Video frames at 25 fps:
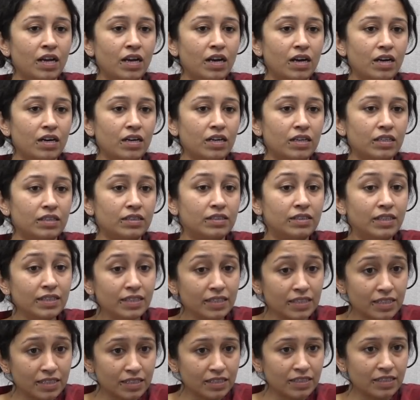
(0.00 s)
Uh,
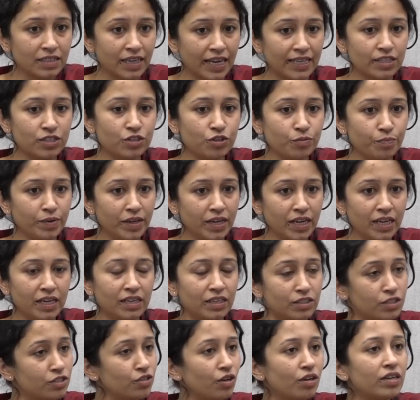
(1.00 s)
this has to be
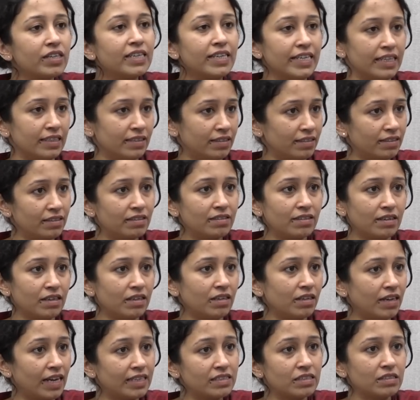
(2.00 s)
consolidated
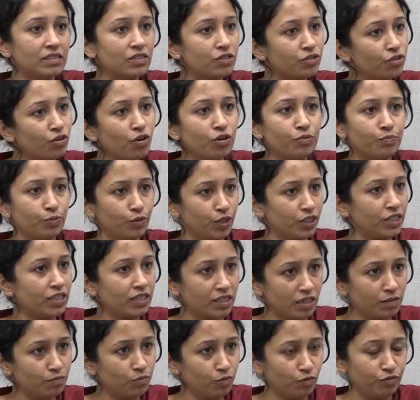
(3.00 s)
uh, as a strong
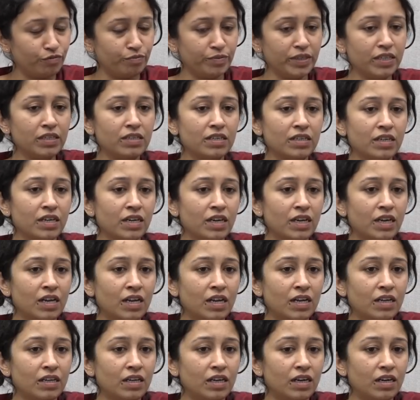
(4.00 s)
political movement
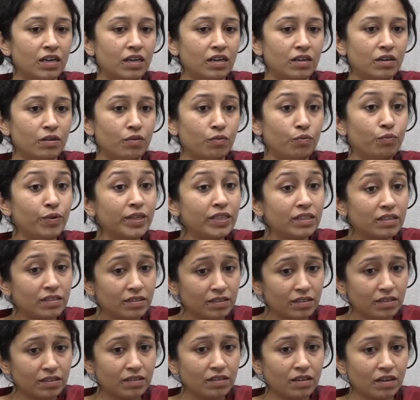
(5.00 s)
uh,
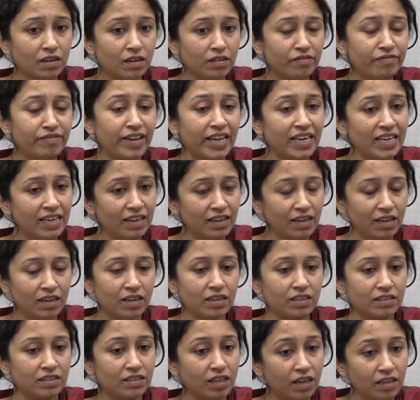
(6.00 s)
with a very
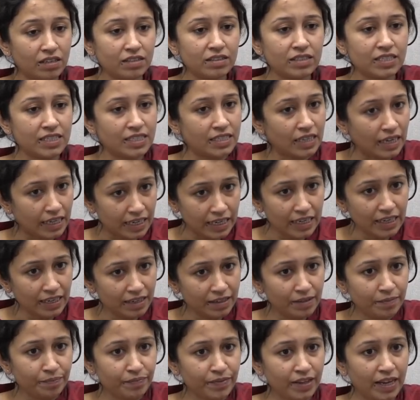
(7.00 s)
uh, thorough
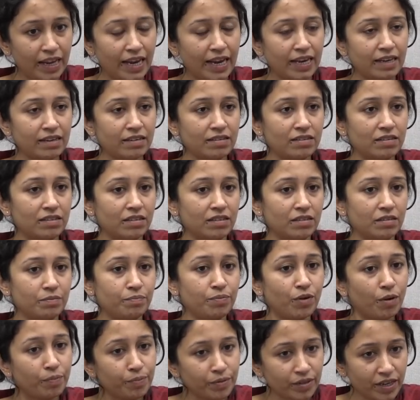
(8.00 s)
study and
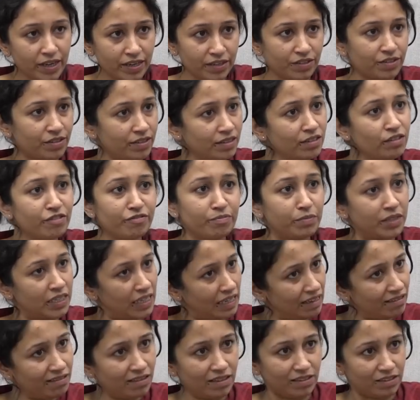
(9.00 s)
propagation of
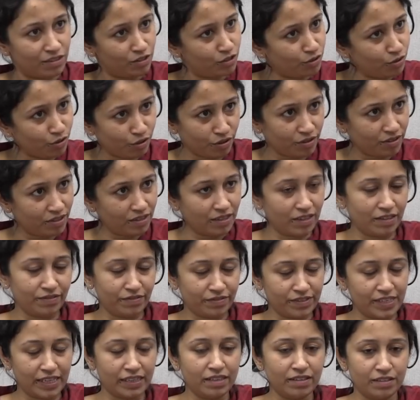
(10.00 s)
materialist thought.
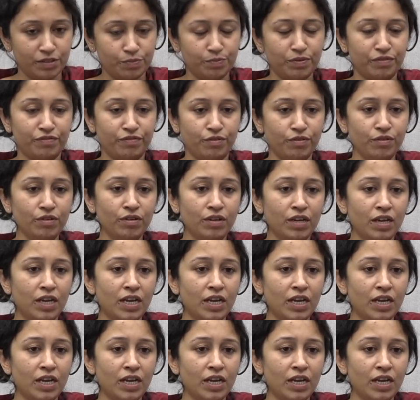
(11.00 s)
I've said this before,